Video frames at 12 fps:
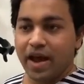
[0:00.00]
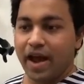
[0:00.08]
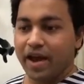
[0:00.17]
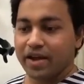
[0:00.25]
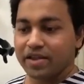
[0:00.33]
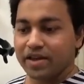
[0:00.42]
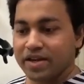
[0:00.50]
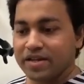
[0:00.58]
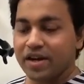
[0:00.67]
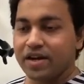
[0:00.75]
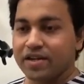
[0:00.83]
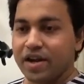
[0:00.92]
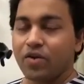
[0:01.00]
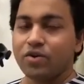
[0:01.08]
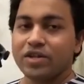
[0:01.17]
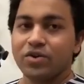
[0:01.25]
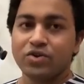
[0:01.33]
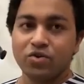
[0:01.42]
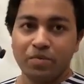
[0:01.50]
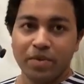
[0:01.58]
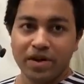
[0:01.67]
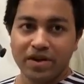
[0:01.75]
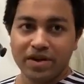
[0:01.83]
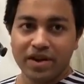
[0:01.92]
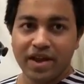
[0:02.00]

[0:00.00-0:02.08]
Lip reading: and the results are also super.